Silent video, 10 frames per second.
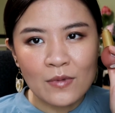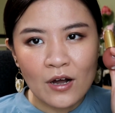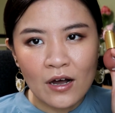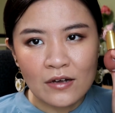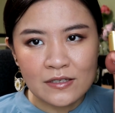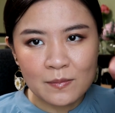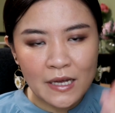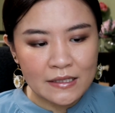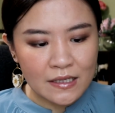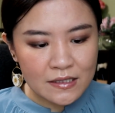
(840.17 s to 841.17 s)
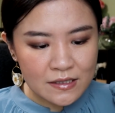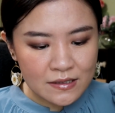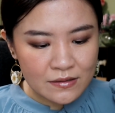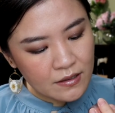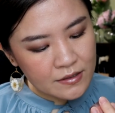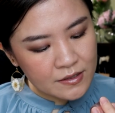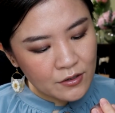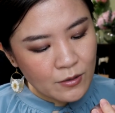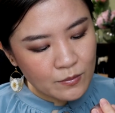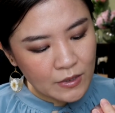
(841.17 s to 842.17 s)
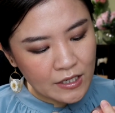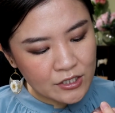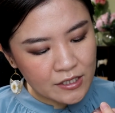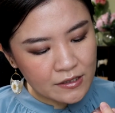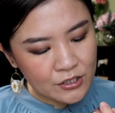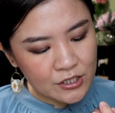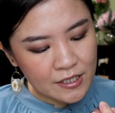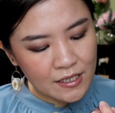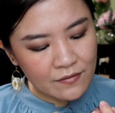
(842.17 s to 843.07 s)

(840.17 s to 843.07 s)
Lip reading: Cosmetics serum blush in the shade